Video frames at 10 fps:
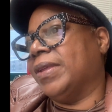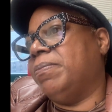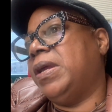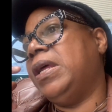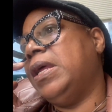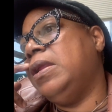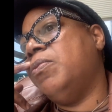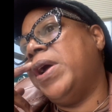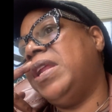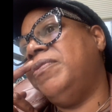But at any
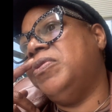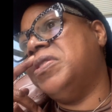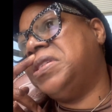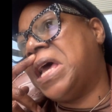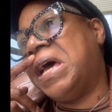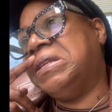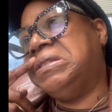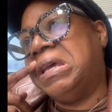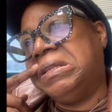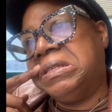rate, if you decide to
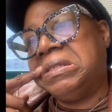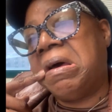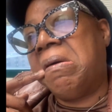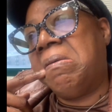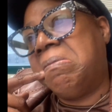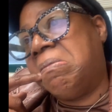take this on,